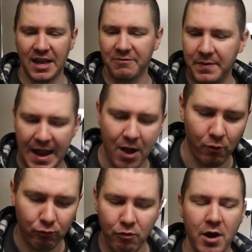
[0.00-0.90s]
I've been
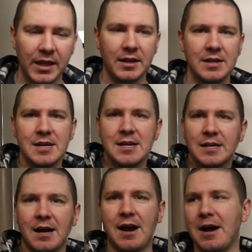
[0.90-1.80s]
out running
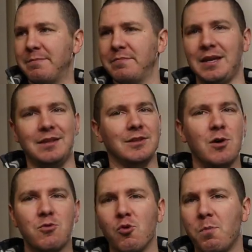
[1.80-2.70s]
um, in
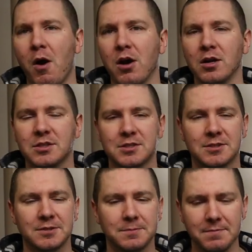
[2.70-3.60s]
local
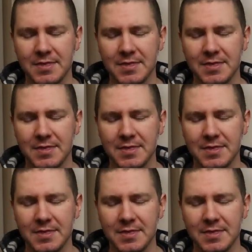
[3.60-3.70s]
parks.